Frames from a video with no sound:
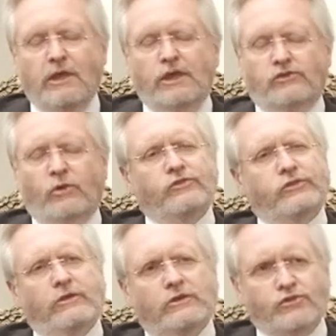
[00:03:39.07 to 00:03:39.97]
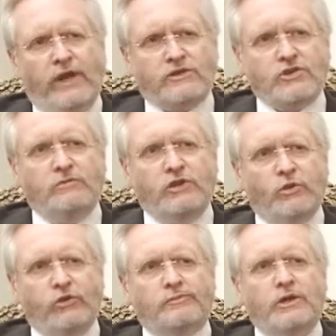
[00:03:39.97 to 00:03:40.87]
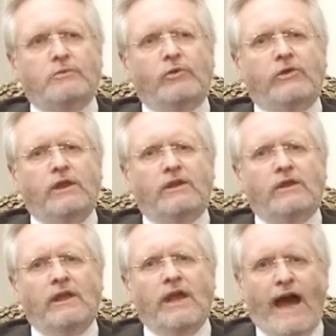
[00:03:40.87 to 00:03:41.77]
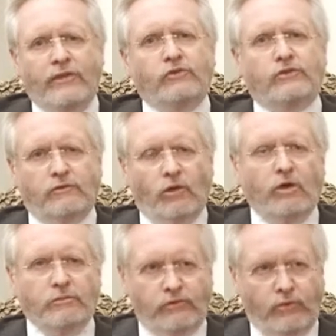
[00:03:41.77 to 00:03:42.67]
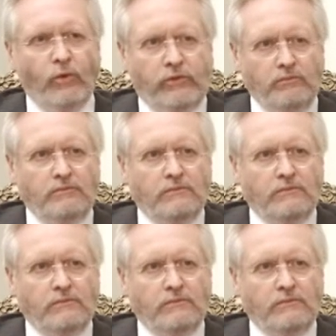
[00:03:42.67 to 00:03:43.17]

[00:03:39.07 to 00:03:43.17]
is also an attraction because people think others have gone before them.